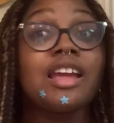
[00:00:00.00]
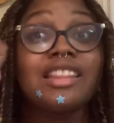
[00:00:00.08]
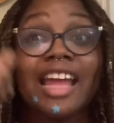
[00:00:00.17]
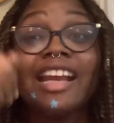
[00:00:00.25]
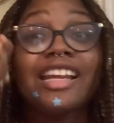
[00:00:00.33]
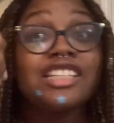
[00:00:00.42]

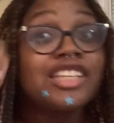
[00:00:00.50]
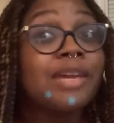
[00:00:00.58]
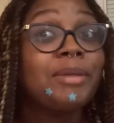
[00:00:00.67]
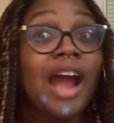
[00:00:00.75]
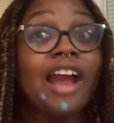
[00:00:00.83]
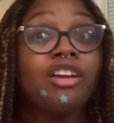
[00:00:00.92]
they need to keep
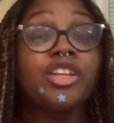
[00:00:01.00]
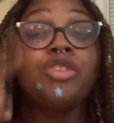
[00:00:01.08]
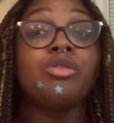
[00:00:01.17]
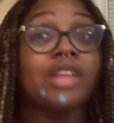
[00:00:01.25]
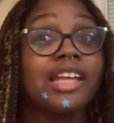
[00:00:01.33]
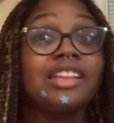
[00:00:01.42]
an eye on you.
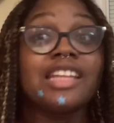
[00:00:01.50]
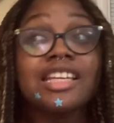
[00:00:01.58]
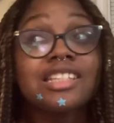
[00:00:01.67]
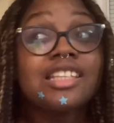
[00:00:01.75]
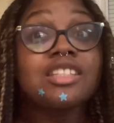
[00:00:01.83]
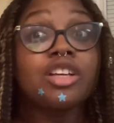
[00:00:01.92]
Like,
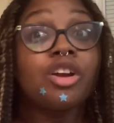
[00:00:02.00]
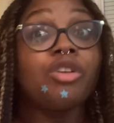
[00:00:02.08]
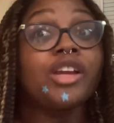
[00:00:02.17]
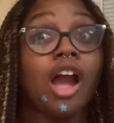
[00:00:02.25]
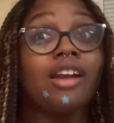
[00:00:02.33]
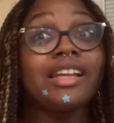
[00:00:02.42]
this is the girl
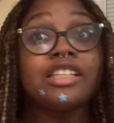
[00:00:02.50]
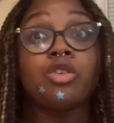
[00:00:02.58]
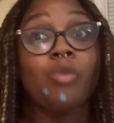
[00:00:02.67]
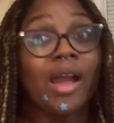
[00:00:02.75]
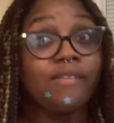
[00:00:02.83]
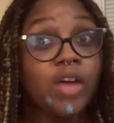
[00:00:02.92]
y'all need to
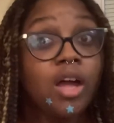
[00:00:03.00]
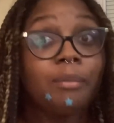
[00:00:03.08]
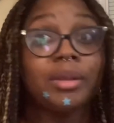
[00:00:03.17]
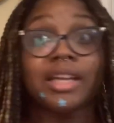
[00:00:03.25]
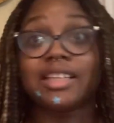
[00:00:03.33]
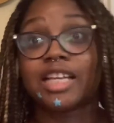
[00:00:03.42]
wife
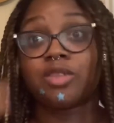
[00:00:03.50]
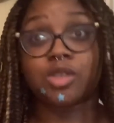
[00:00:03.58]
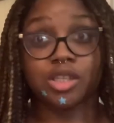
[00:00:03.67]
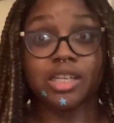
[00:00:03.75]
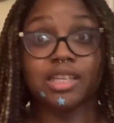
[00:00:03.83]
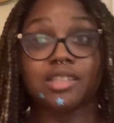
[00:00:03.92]
up. Like, that's what
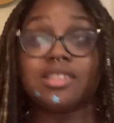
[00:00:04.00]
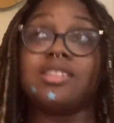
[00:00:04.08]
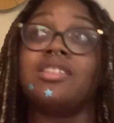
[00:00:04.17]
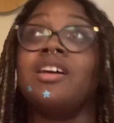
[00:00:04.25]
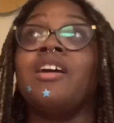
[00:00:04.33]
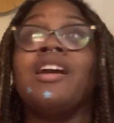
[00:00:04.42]
she is.
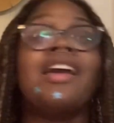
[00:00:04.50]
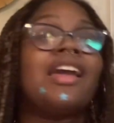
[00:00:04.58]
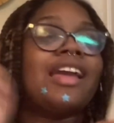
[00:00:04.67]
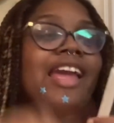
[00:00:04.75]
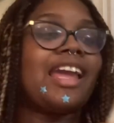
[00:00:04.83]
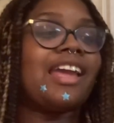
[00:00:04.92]

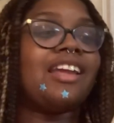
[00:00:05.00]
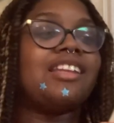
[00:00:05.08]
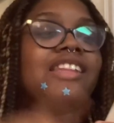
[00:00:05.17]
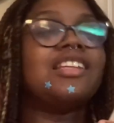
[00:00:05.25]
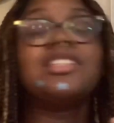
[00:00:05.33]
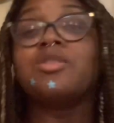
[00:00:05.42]

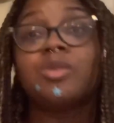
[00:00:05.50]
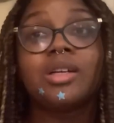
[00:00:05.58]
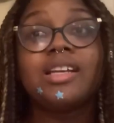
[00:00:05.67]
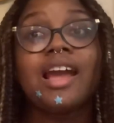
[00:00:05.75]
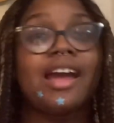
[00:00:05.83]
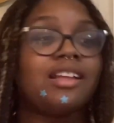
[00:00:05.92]
And this
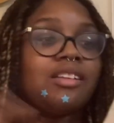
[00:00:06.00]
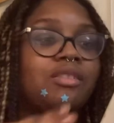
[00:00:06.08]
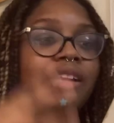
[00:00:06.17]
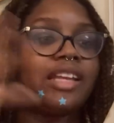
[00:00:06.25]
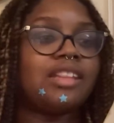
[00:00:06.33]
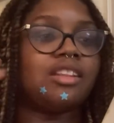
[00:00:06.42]
one,
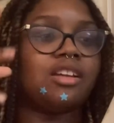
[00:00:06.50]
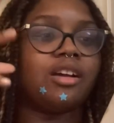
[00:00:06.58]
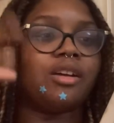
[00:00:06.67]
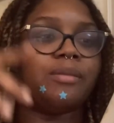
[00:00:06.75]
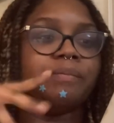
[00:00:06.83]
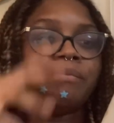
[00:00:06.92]
like,
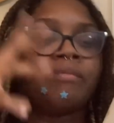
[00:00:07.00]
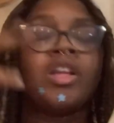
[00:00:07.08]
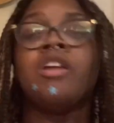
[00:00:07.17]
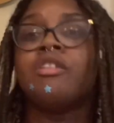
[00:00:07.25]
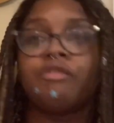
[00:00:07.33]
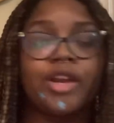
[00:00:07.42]
the
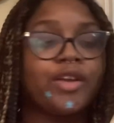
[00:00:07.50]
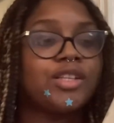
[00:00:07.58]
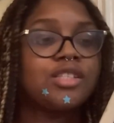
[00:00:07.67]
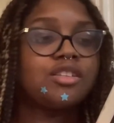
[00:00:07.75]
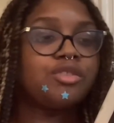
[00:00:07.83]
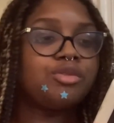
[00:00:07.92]

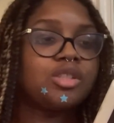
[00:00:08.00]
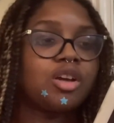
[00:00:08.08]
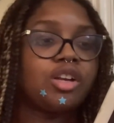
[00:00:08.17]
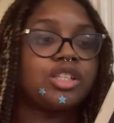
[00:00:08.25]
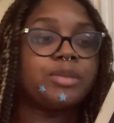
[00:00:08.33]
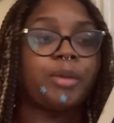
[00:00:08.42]
fragrance notes
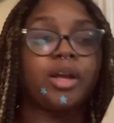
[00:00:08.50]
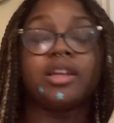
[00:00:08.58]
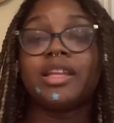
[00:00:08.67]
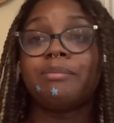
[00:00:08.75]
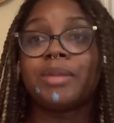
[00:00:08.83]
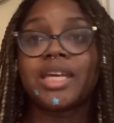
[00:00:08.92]
are
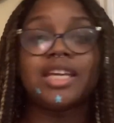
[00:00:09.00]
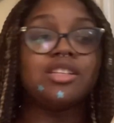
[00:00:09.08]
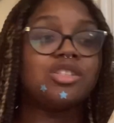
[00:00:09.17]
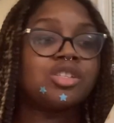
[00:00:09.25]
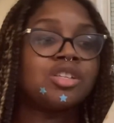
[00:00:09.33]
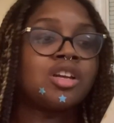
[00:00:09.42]
sparkling
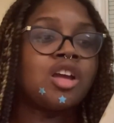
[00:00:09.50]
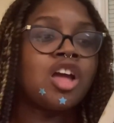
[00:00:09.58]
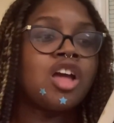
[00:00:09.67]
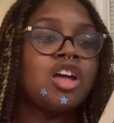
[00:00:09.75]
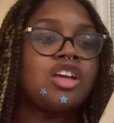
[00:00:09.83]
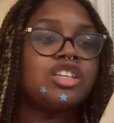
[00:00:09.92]
peach,
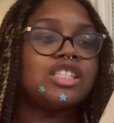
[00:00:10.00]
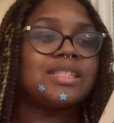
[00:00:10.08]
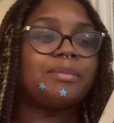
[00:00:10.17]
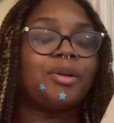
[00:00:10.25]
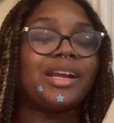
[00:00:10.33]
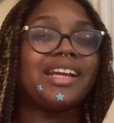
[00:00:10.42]

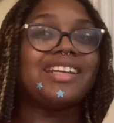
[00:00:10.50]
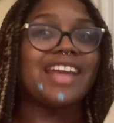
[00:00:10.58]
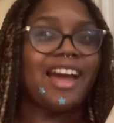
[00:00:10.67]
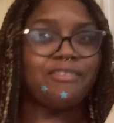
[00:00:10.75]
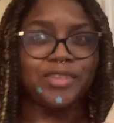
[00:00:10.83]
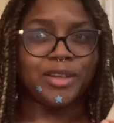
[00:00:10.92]
spring
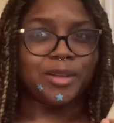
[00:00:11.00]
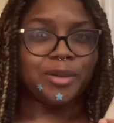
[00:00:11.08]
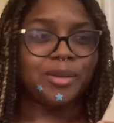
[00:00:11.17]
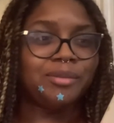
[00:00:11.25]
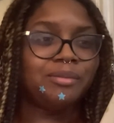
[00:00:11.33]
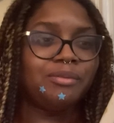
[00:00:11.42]

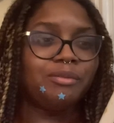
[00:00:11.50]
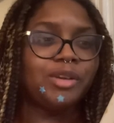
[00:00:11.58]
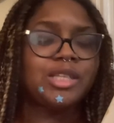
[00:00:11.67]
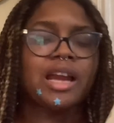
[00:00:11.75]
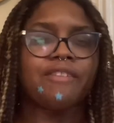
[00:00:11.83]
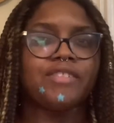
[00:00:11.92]
daffodil,
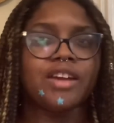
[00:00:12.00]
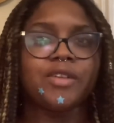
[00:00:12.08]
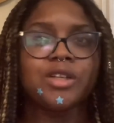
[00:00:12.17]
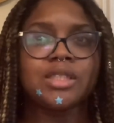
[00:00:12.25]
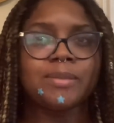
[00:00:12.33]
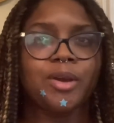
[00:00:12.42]
which I've never
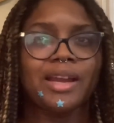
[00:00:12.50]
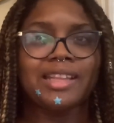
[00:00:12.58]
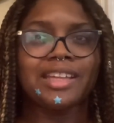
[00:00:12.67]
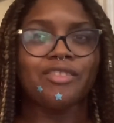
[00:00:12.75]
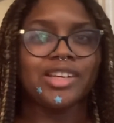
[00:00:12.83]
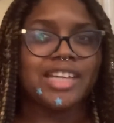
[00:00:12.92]
smelled
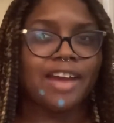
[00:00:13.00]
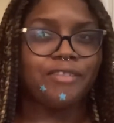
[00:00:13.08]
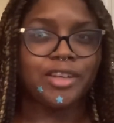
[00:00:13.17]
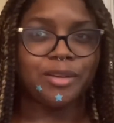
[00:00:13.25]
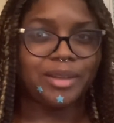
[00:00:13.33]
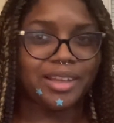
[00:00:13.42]
anything with
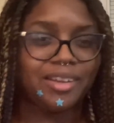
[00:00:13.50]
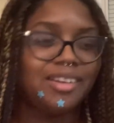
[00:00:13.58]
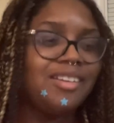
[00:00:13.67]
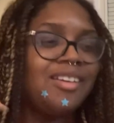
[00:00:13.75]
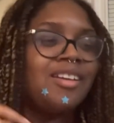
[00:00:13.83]
daffodil in,